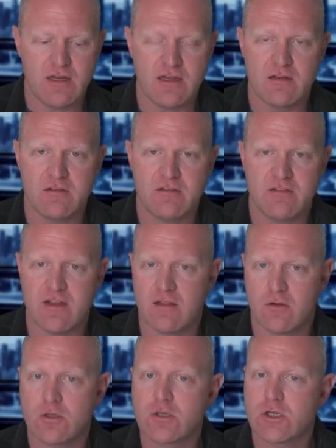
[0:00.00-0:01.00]
in
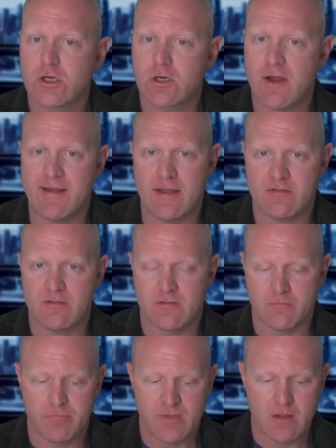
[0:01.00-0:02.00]
seller credits.
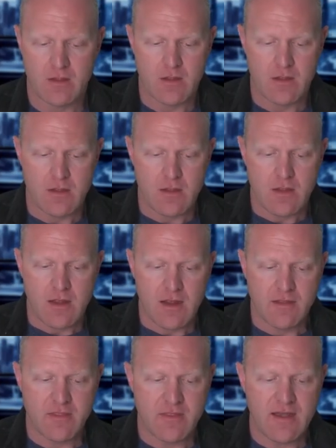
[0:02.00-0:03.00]

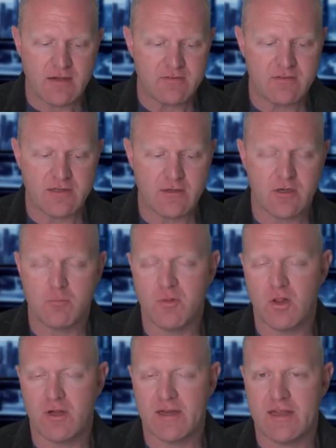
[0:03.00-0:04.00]
And then the next thing you're going to
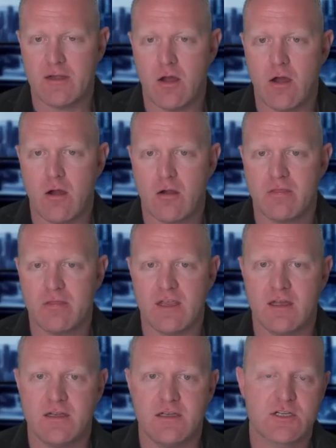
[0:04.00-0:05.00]
plug in are the
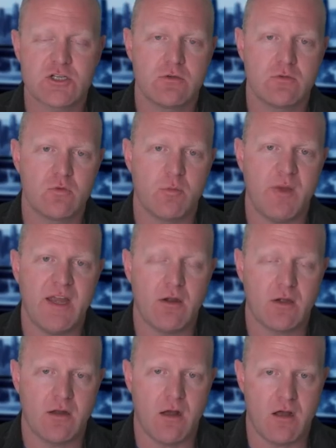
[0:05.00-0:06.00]
initial repair
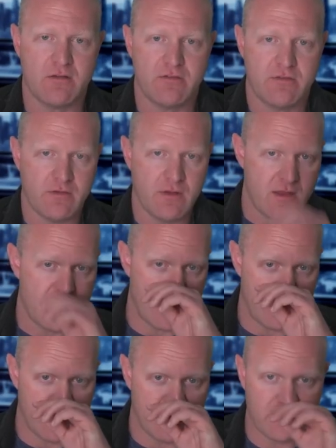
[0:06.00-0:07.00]
costs. Now,
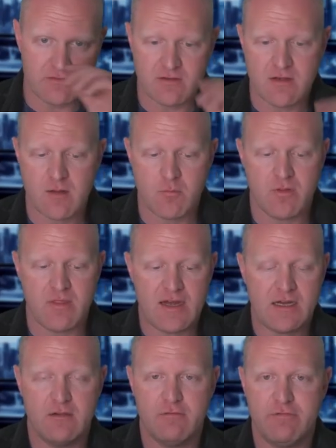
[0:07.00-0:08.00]
this is a number that
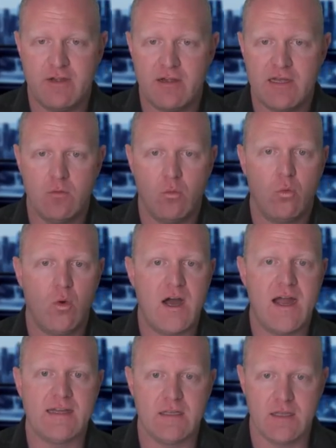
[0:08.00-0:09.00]
can vary
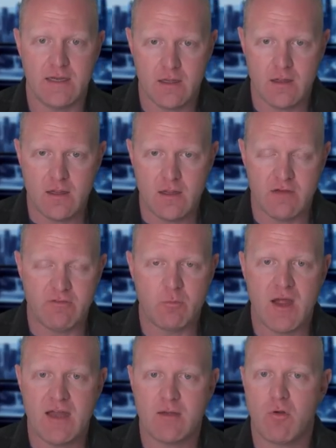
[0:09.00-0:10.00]
widely. If you're
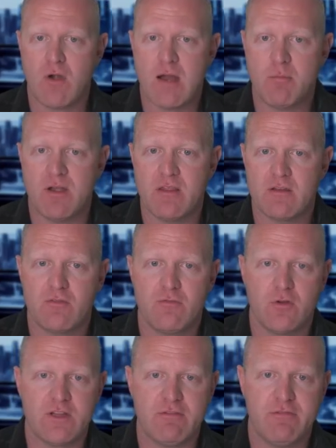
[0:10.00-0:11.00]
buying a property that's
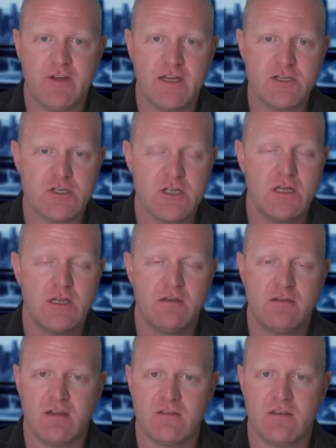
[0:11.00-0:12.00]
fully finished,
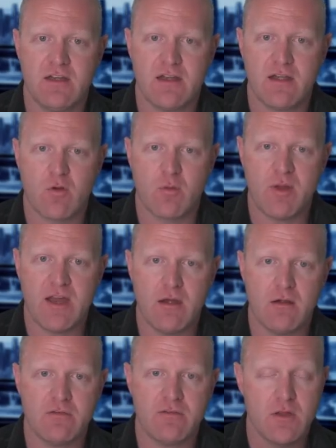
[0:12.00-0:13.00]
doesn't need any
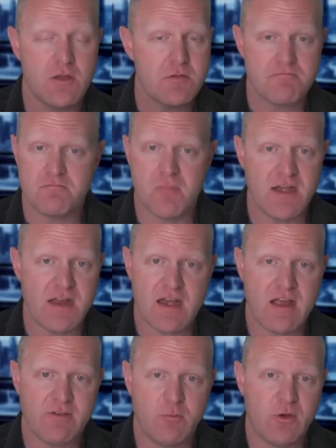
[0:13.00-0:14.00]
repairs, might not
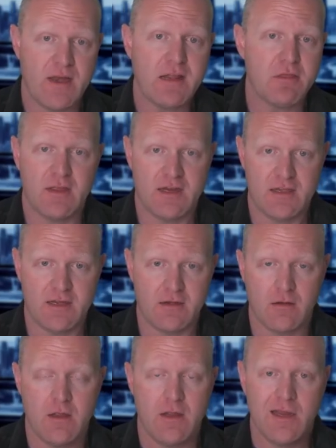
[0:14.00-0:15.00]
have to put anything in here.
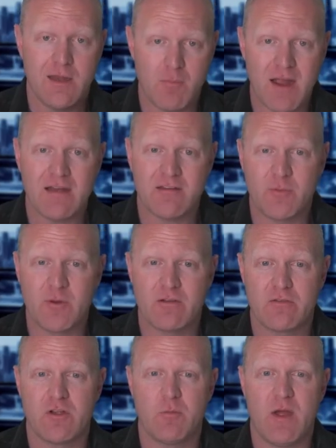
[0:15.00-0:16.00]
In my experience,
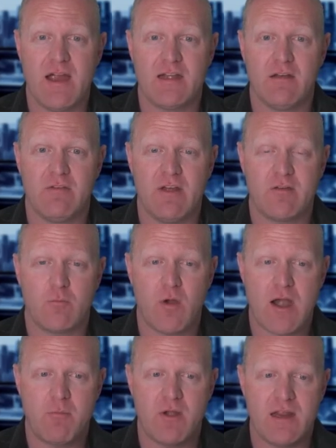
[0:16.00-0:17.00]
when you're buying an investment
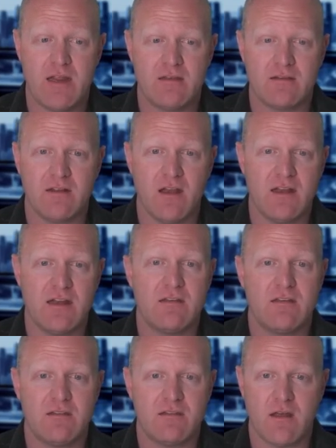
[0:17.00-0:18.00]
property, it's going to need
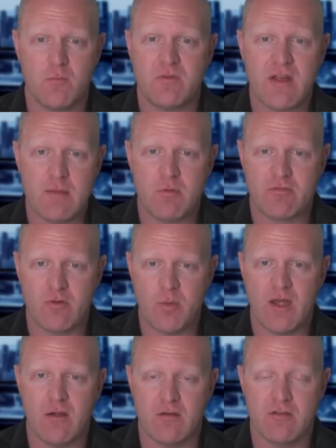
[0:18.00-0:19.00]
some type of
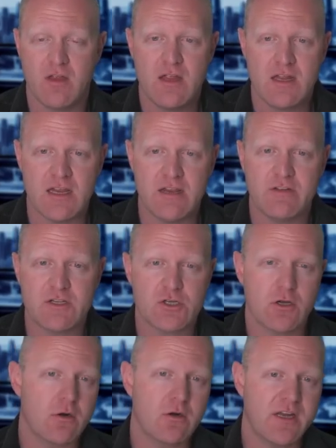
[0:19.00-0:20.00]
repairs. Even
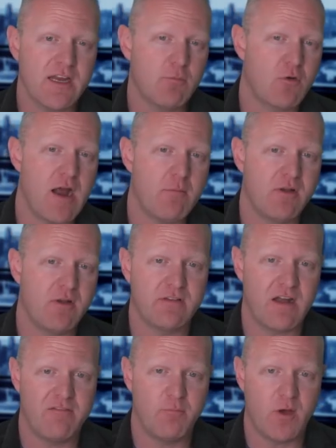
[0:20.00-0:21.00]
turnkey properties that
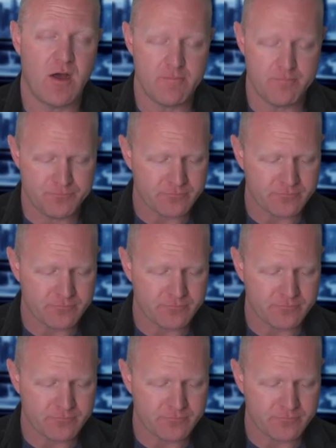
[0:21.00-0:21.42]
I've bought,